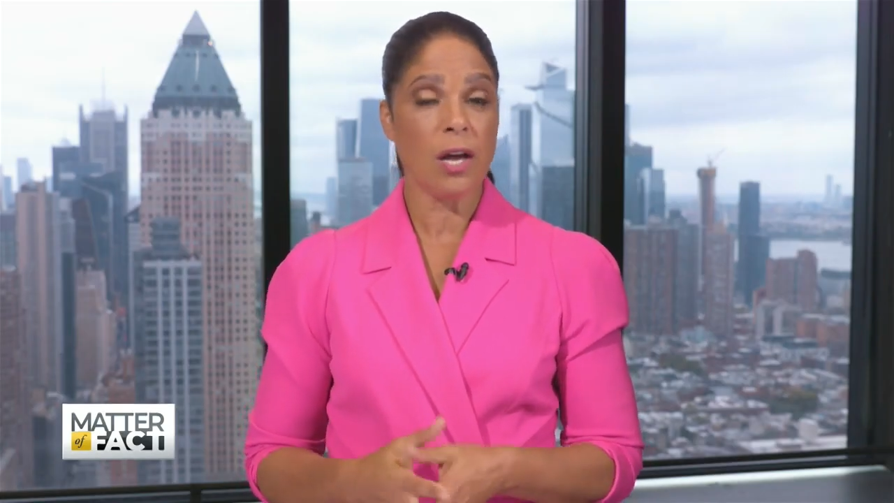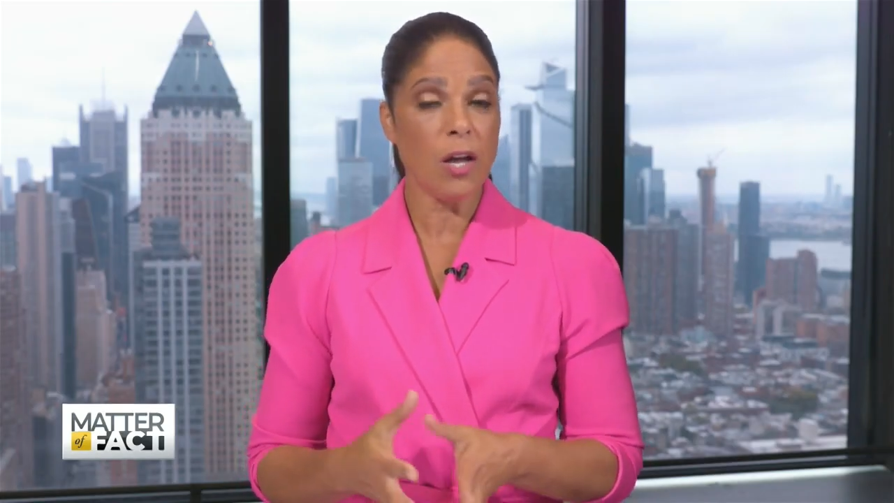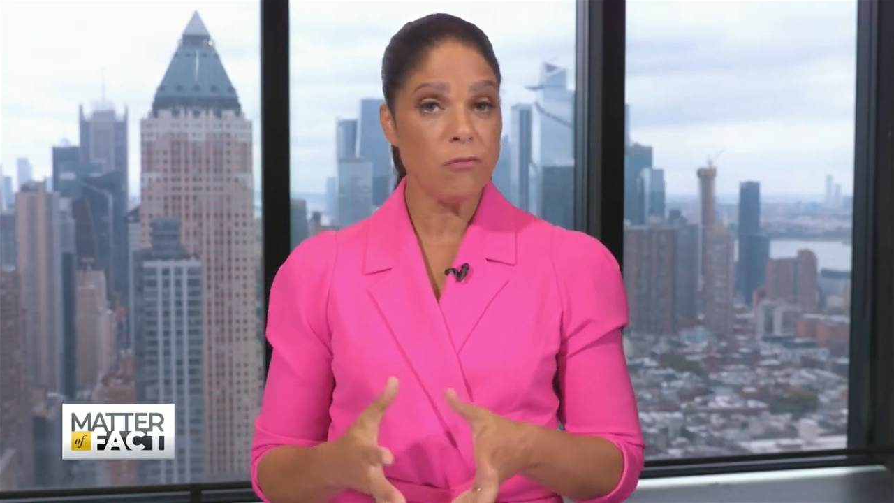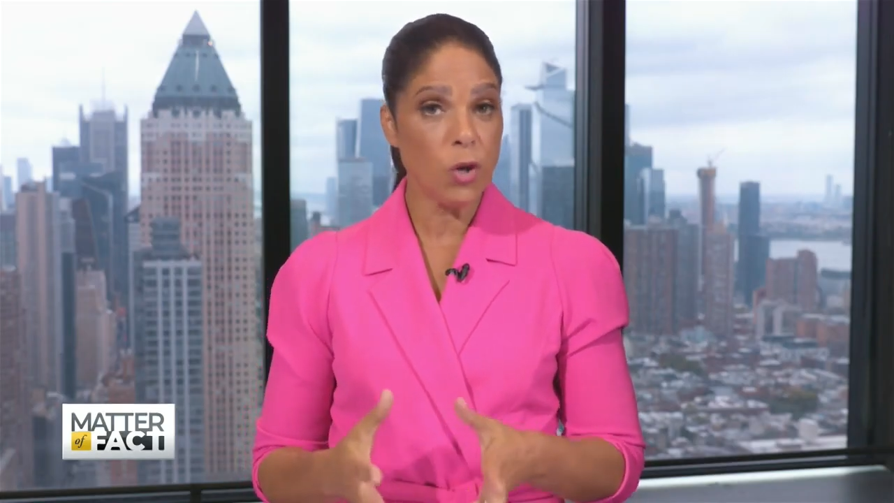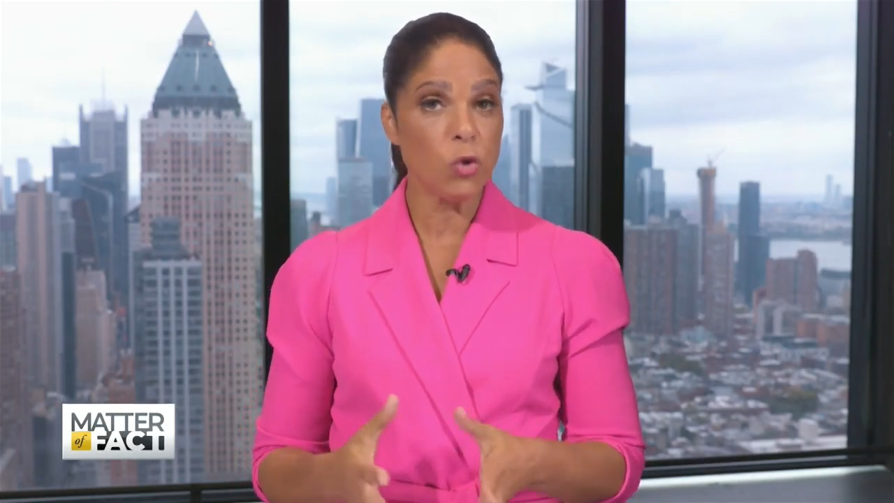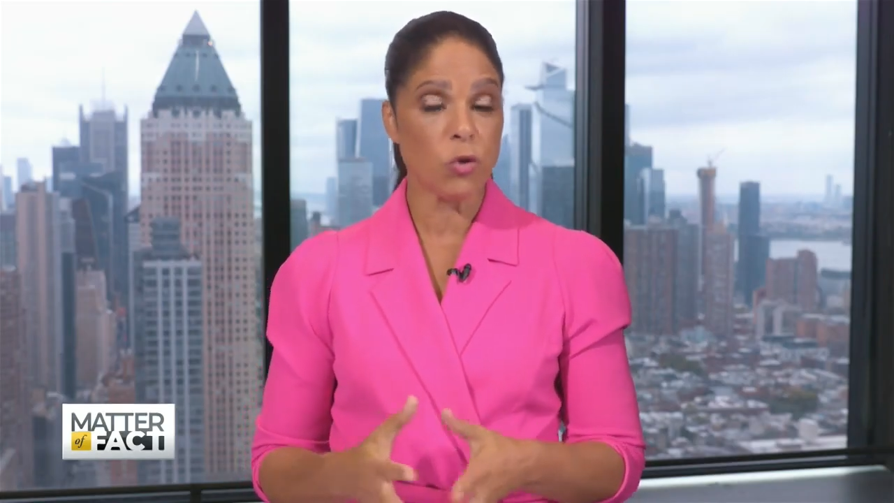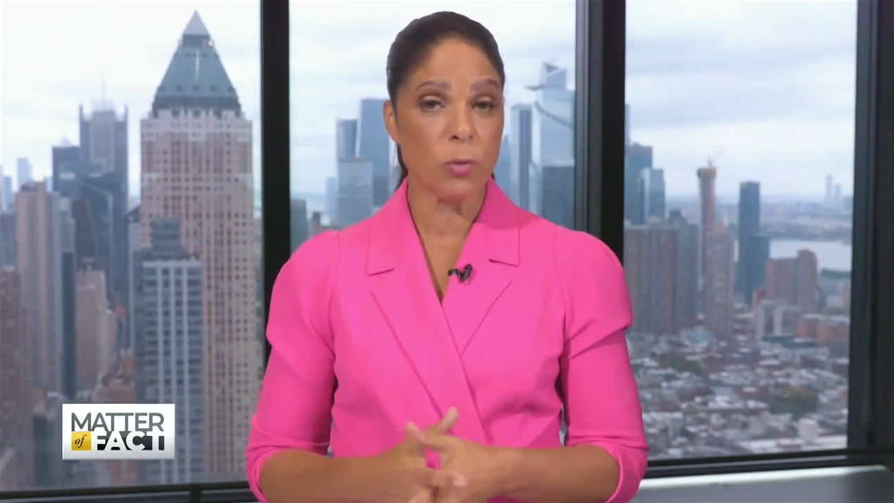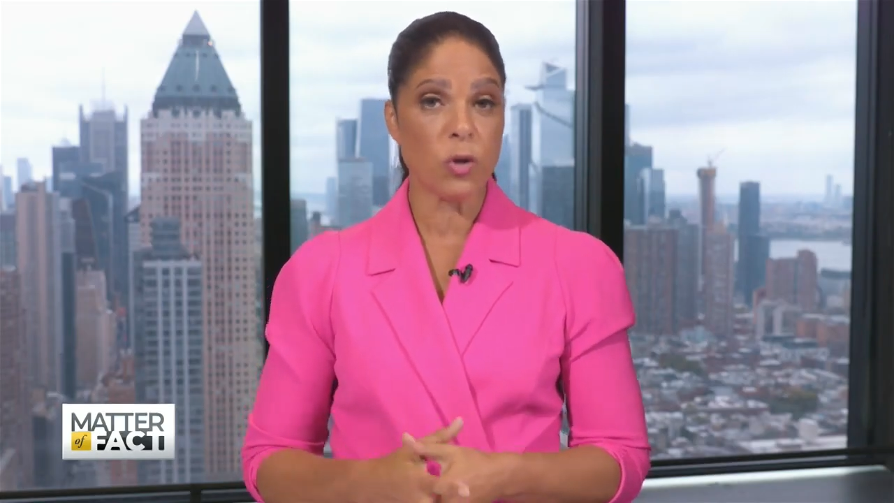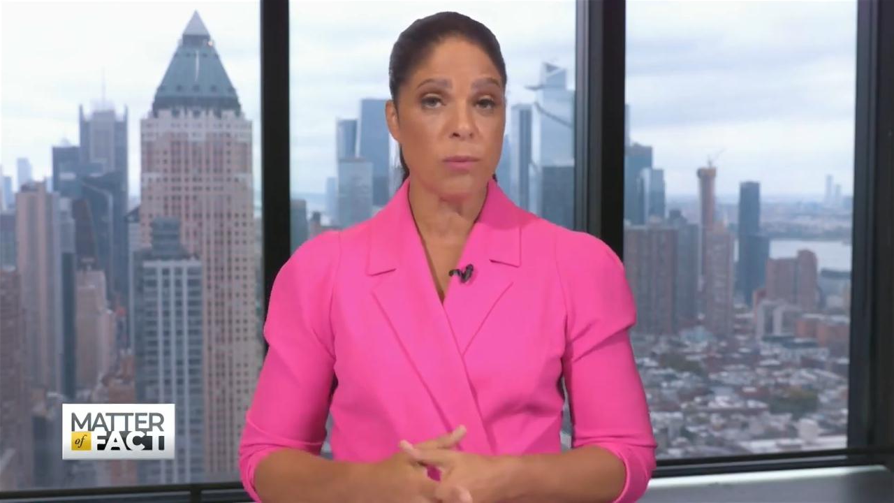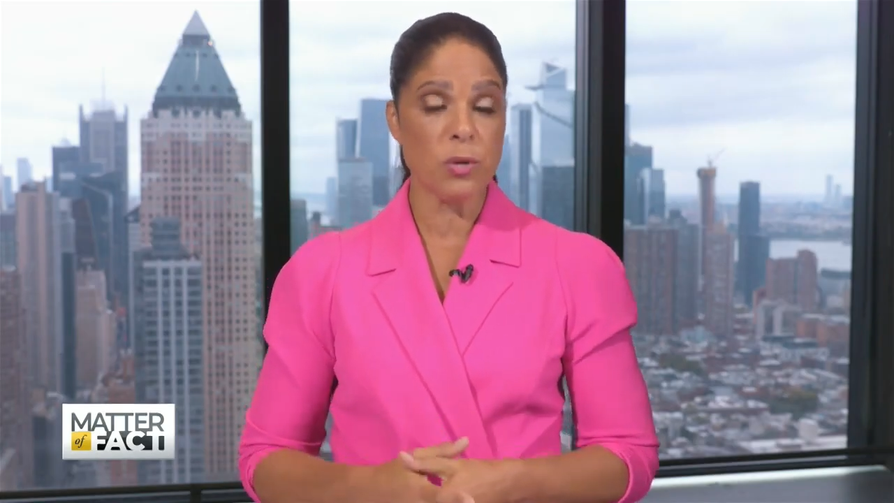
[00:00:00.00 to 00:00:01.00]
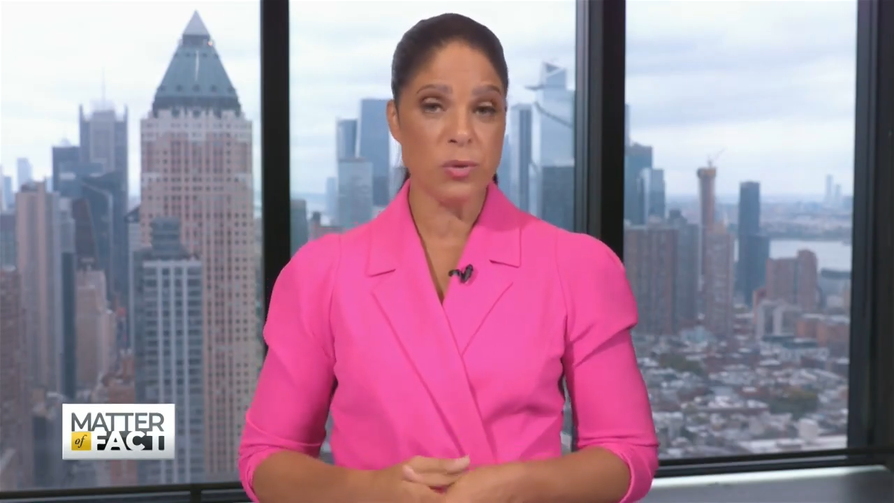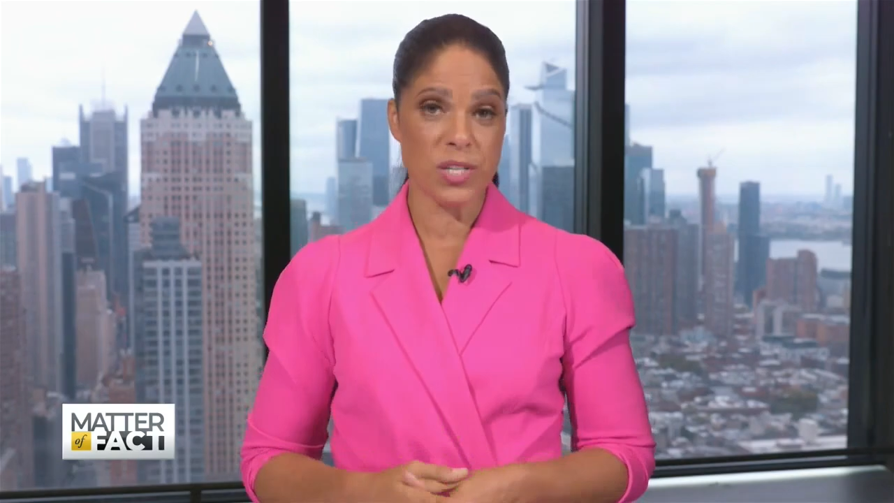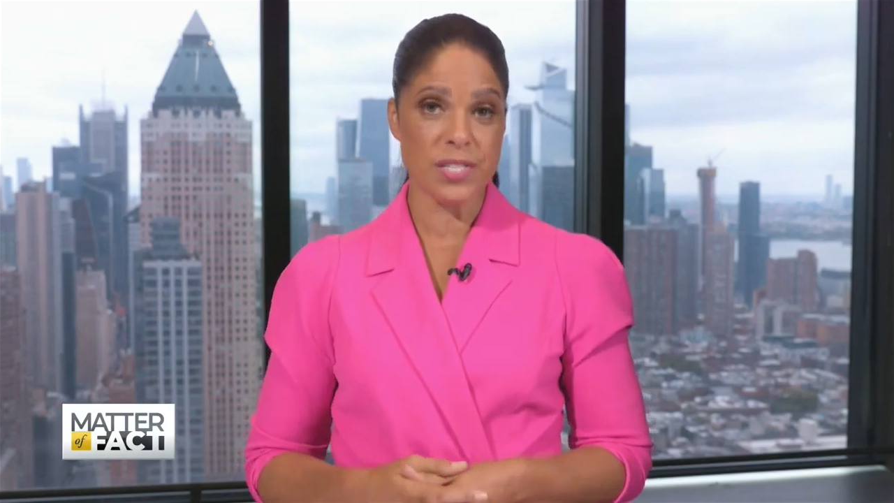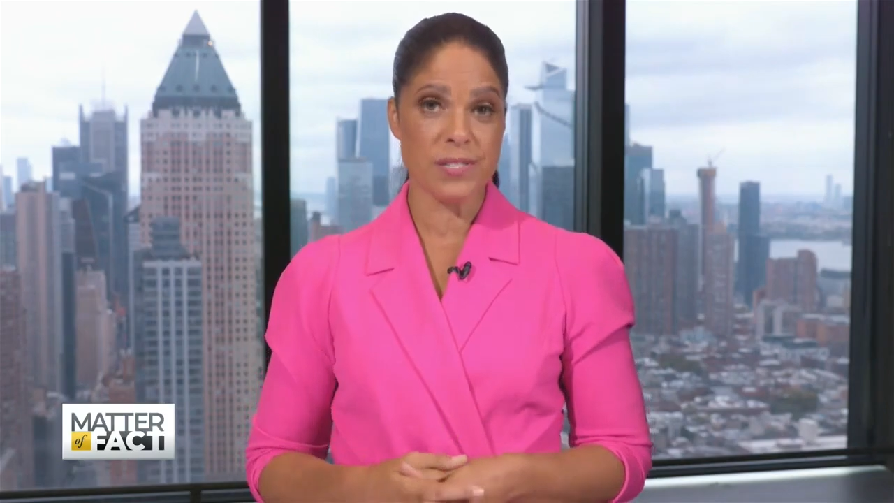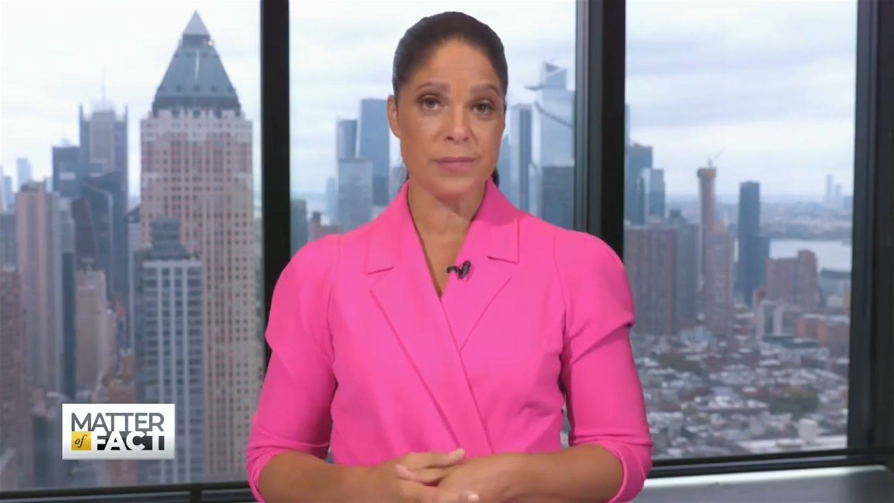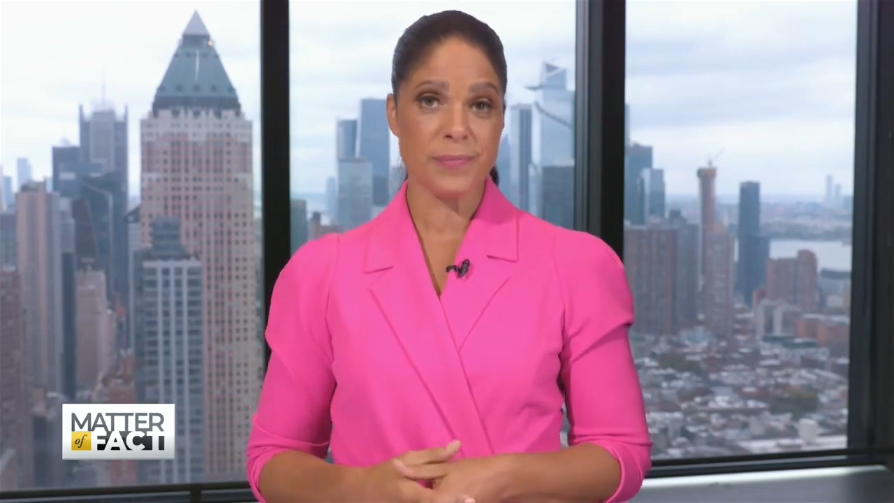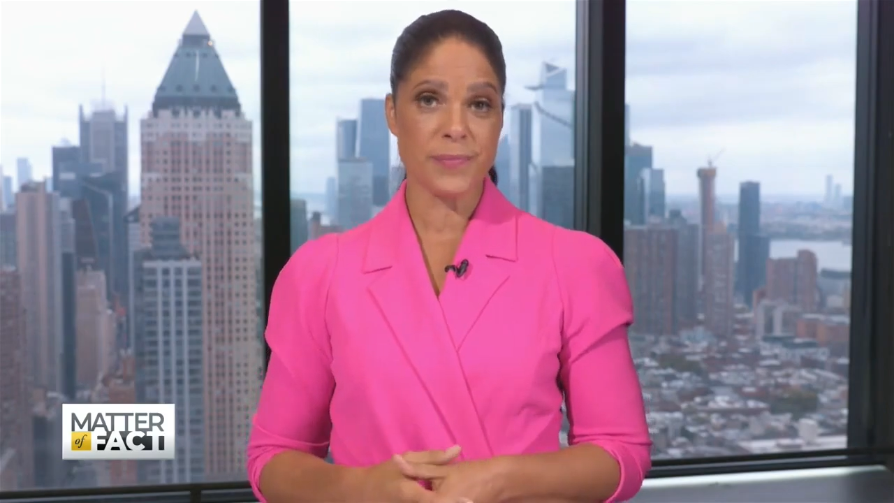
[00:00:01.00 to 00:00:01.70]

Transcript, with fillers: on vulnerable communities.